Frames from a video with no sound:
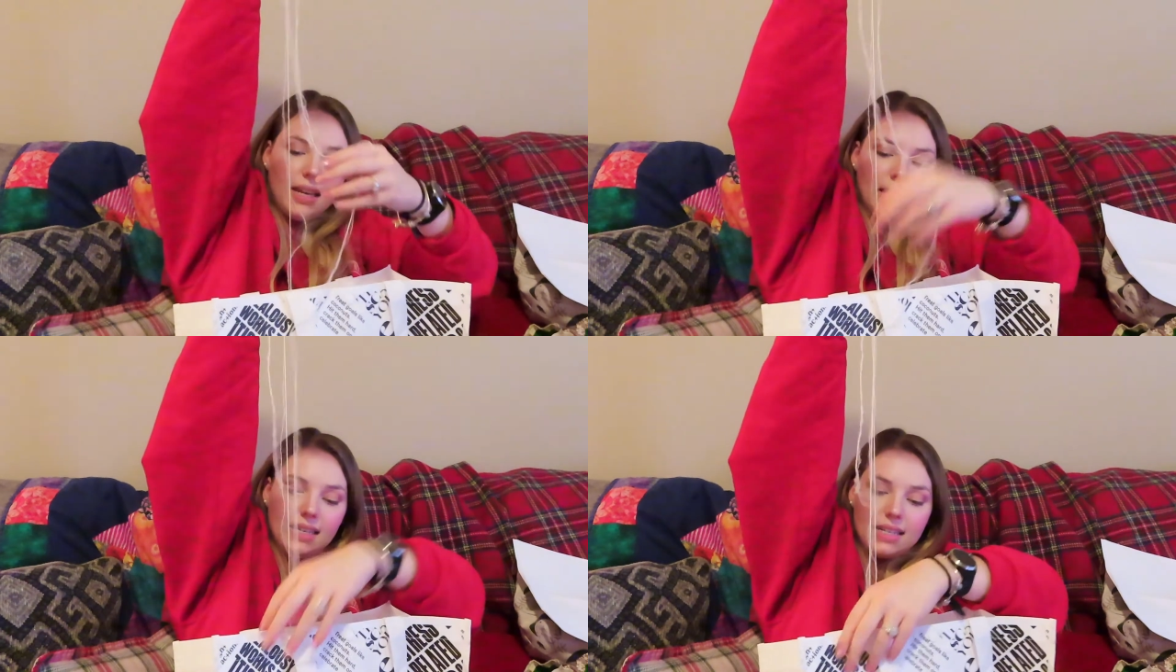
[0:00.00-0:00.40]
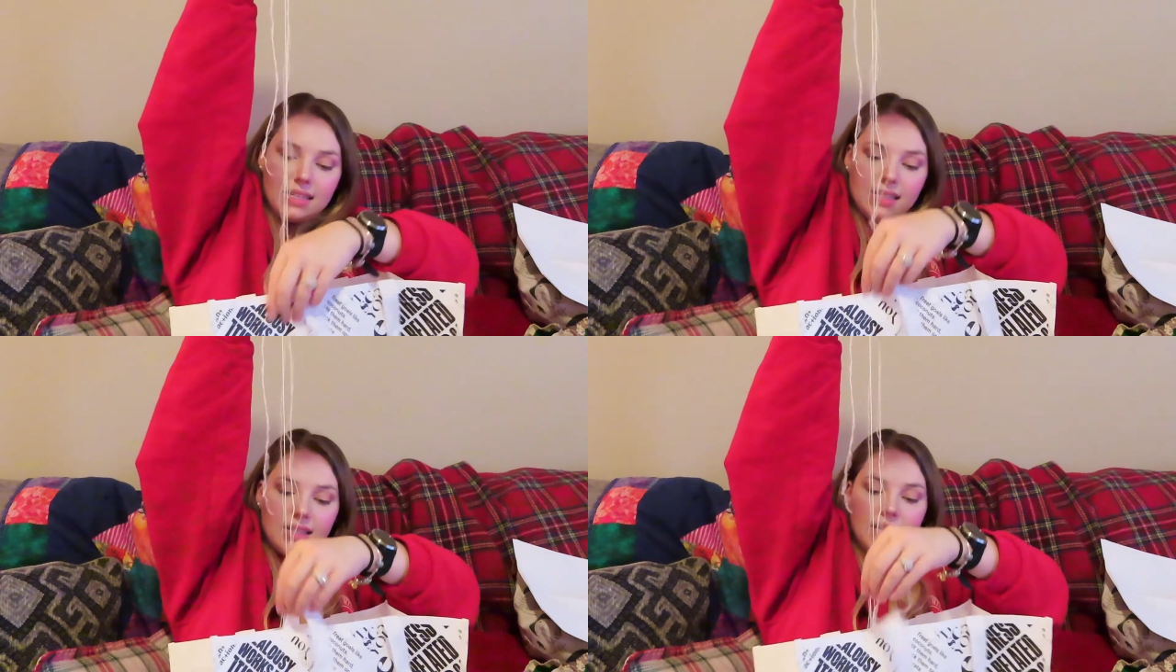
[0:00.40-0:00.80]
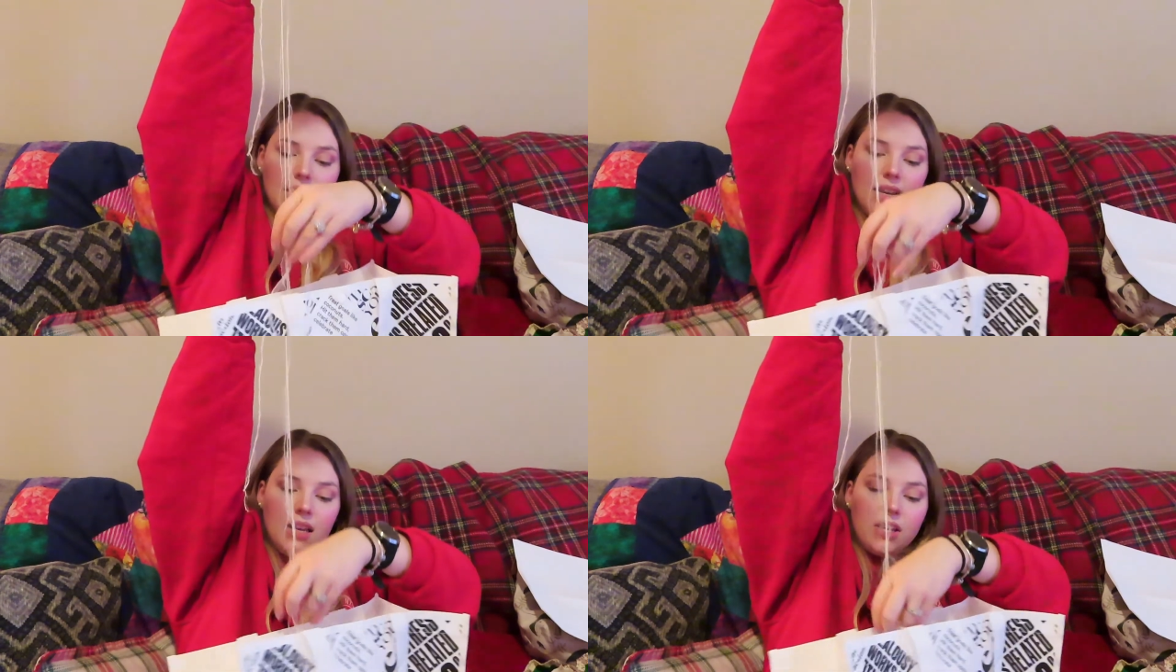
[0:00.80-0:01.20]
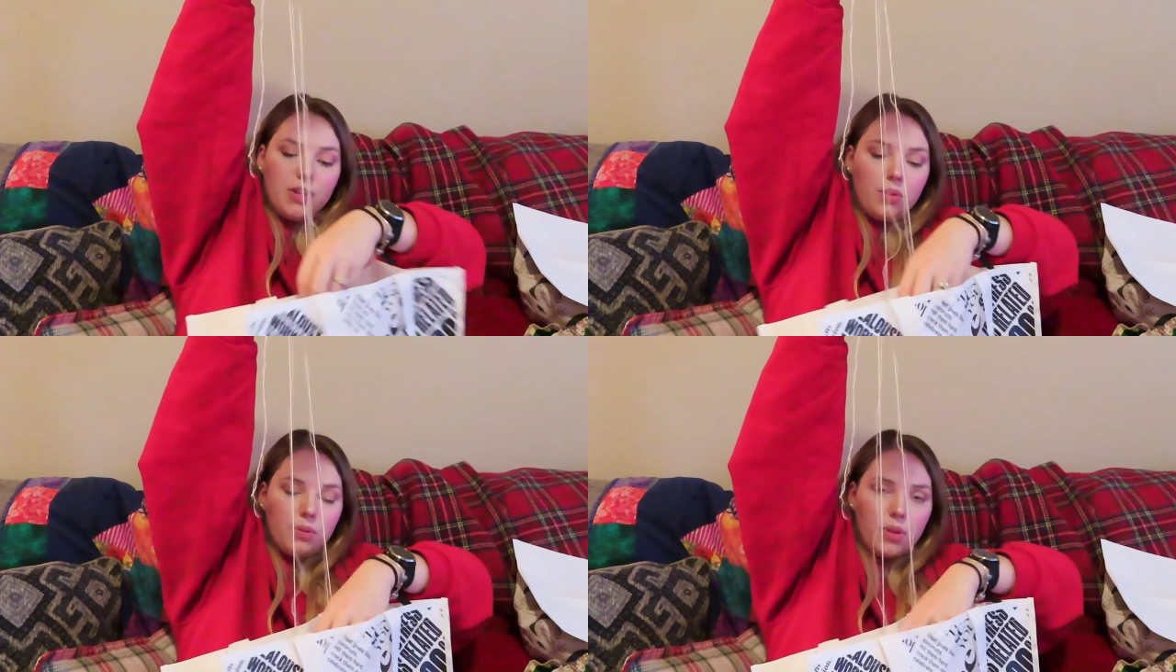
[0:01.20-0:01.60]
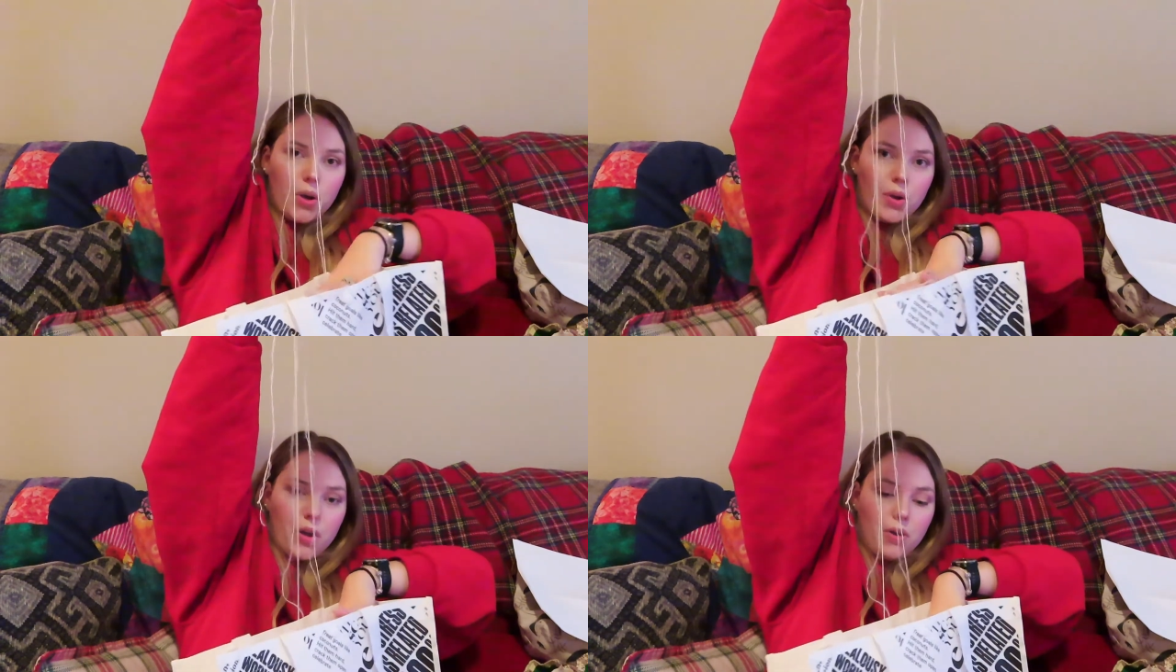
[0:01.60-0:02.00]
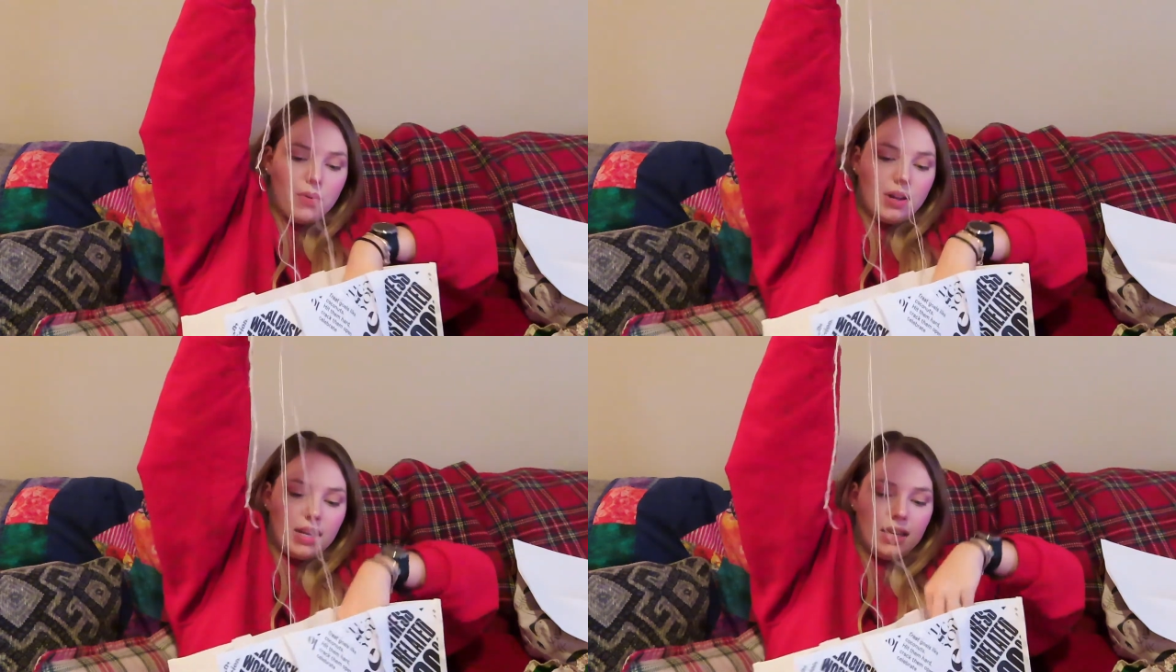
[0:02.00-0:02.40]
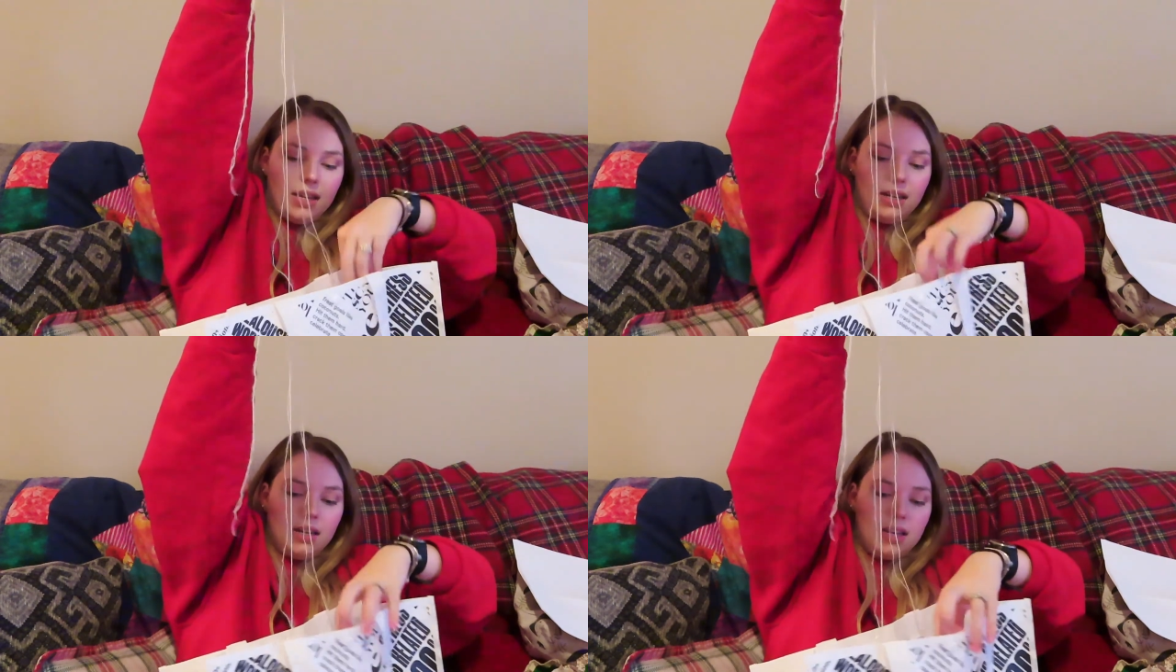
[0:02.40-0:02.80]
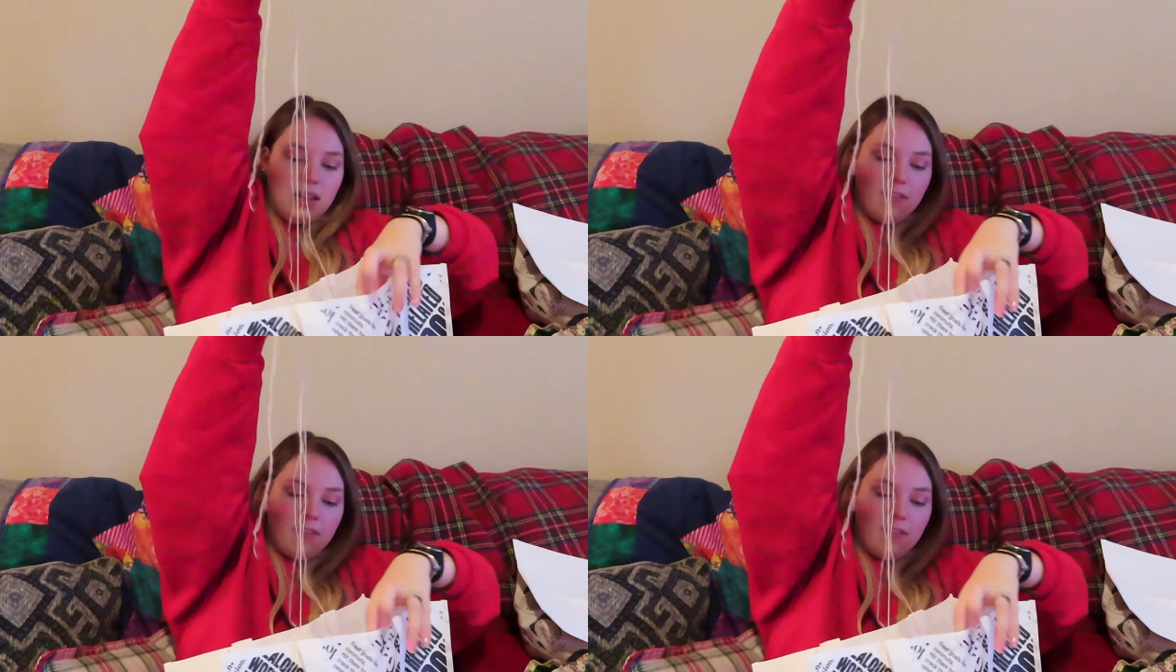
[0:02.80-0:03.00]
is Q Loco in